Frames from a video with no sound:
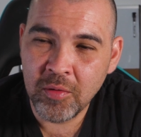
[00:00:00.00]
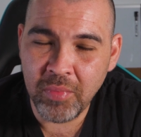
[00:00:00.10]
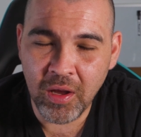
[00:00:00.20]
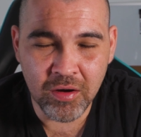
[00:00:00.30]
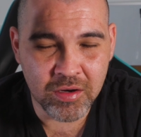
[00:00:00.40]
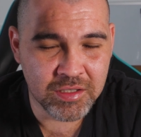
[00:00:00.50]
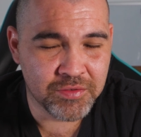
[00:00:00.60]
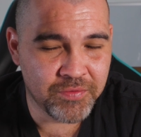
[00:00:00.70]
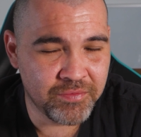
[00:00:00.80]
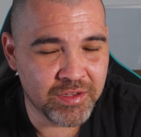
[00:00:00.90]
Because
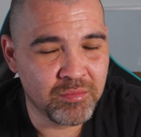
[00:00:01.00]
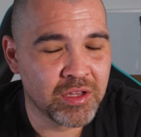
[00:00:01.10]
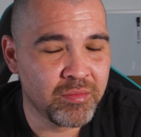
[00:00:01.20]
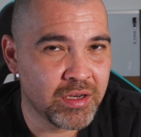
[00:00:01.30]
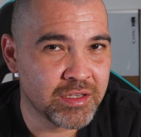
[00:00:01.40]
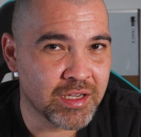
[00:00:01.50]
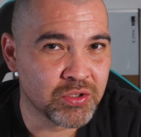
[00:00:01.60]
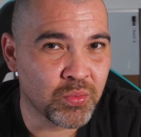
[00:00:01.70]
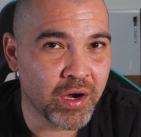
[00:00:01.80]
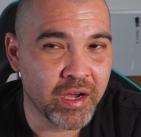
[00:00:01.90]
it's 15 millimeters at
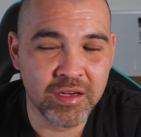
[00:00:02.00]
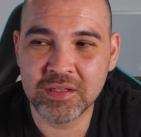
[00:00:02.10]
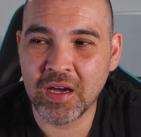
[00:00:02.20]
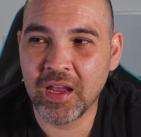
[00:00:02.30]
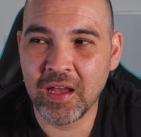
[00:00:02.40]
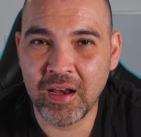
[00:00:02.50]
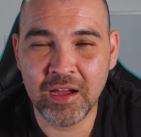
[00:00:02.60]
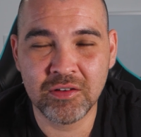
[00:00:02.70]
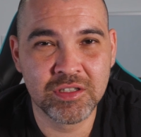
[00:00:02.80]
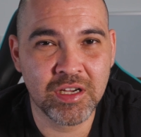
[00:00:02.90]
its widest, I can
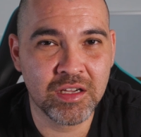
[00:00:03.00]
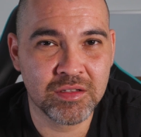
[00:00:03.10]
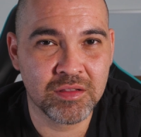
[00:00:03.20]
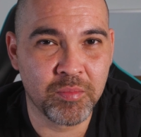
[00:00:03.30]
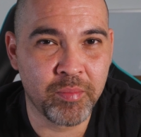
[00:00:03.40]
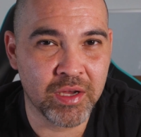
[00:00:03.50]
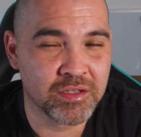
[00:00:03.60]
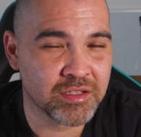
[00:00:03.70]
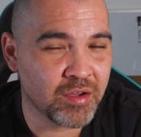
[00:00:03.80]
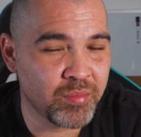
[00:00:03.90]
now chase
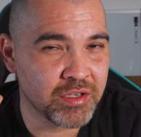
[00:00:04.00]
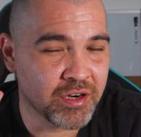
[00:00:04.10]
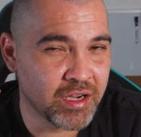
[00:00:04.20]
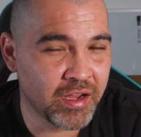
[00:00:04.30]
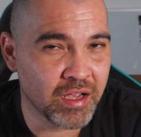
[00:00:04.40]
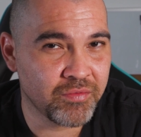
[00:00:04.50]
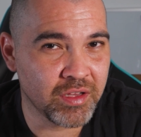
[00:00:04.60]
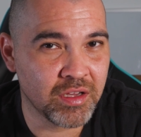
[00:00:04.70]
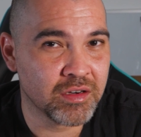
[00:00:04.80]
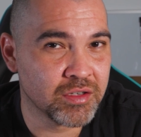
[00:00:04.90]
pictures I've been trying to get for
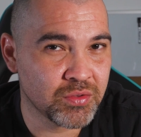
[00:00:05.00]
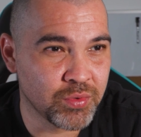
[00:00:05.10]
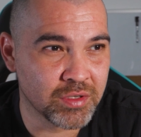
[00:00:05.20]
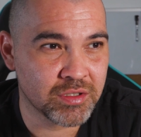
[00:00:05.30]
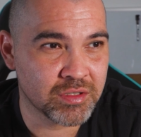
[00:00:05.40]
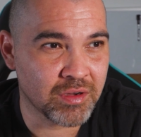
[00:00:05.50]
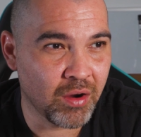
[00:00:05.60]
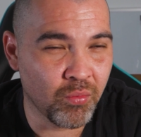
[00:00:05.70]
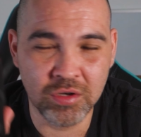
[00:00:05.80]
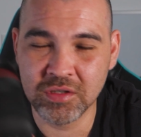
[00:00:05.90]
years, which
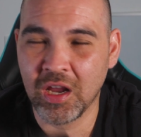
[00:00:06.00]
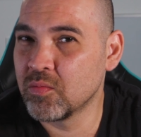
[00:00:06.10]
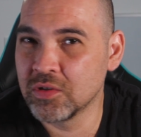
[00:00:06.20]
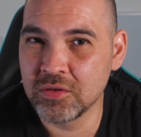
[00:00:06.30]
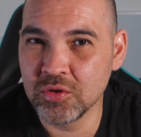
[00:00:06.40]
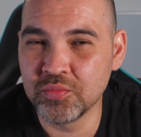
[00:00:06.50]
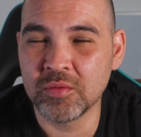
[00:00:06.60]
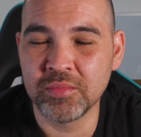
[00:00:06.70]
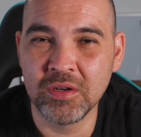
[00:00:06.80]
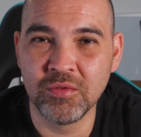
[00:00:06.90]
I wasn't able to do
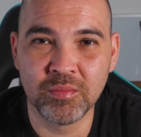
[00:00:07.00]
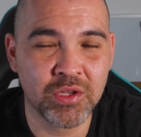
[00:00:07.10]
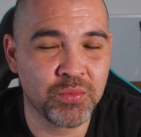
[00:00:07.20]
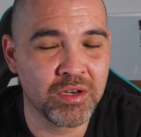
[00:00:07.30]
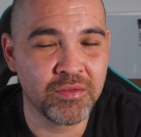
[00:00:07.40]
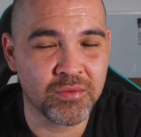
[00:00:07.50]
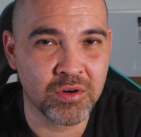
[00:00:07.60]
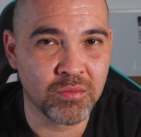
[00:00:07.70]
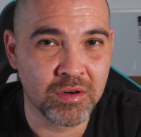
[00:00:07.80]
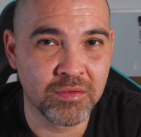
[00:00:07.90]
properly with my
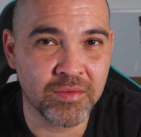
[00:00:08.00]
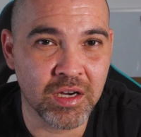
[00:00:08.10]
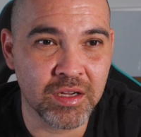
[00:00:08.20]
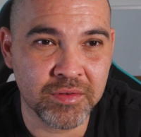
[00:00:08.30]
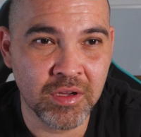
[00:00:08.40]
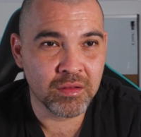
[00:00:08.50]
24 to 105.